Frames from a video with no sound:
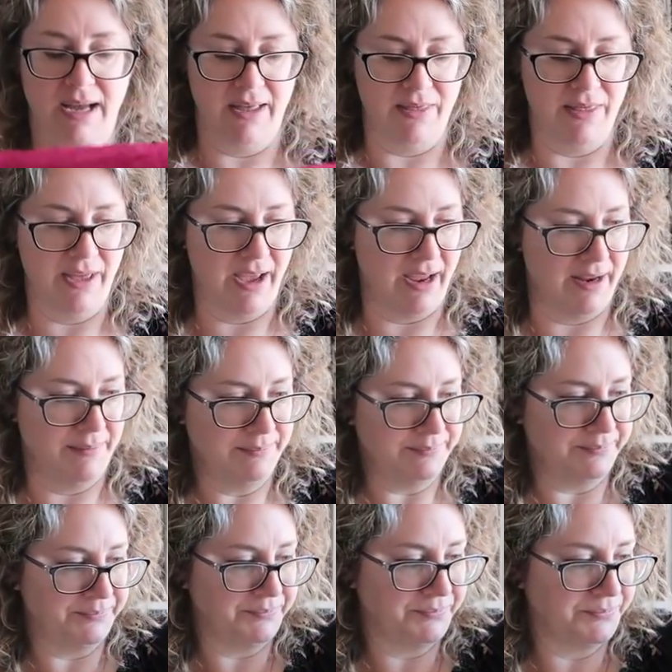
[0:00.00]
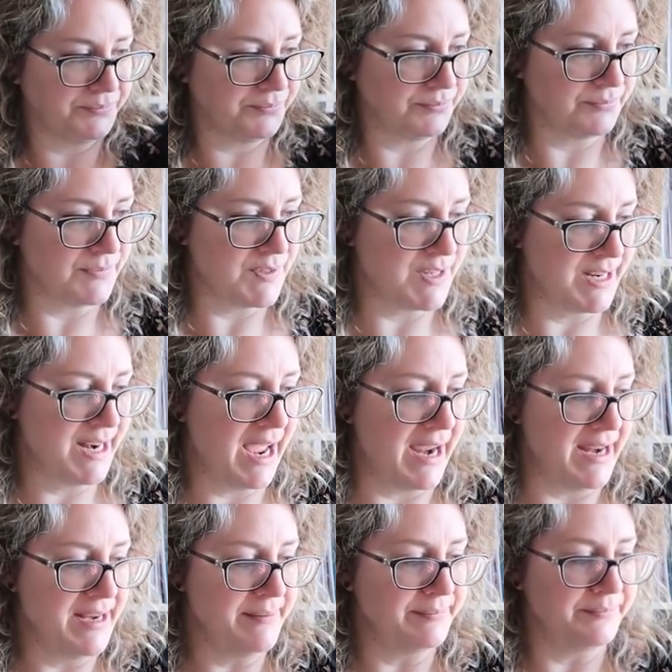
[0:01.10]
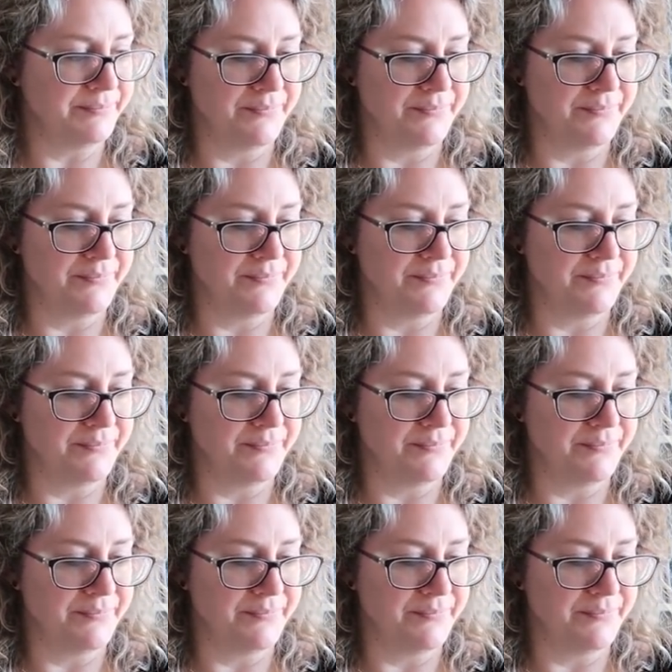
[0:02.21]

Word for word: and then tonight